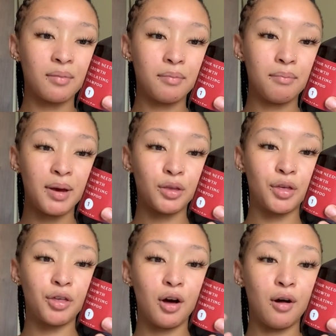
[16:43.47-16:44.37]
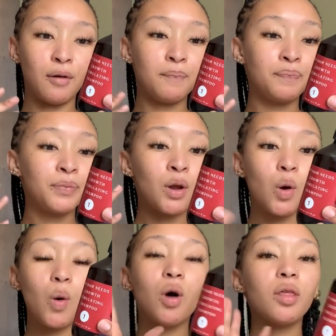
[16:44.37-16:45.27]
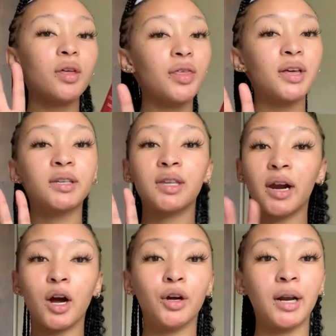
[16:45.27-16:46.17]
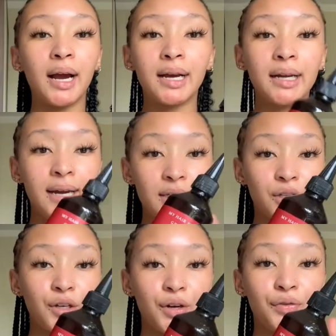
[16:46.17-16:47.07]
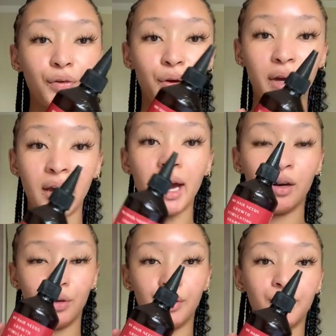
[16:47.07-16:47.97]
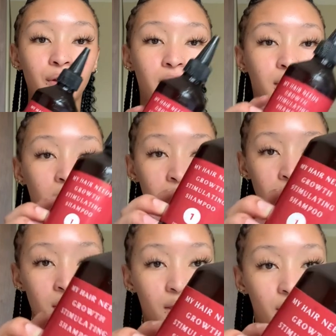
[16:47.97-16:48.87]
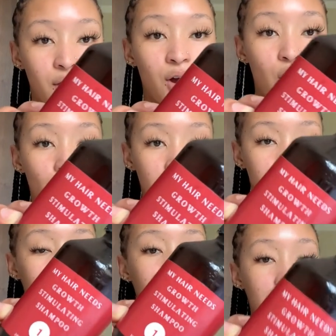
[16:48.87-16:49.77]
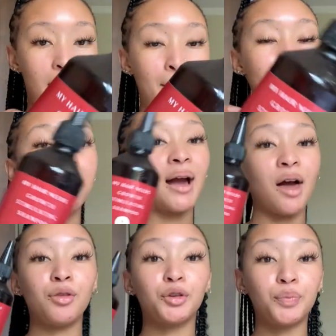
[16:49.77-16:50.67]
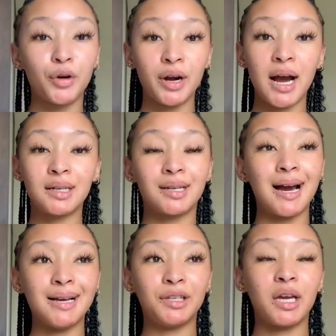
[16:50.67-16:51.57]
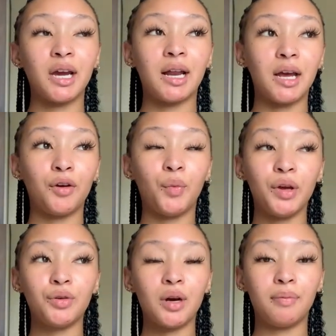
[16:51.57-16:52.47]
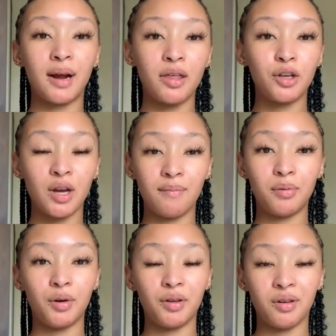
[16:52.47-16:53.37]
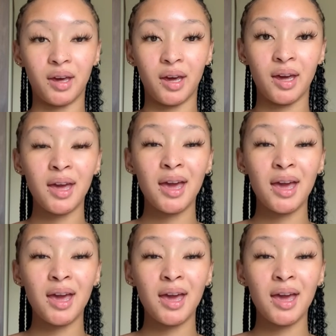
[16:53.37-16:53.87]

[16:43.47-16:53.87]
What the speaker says: menthol, all the things that are like necessary for your hair and good for your hair, they are in here. And this product, guys, when you apply the shampoo on your hair,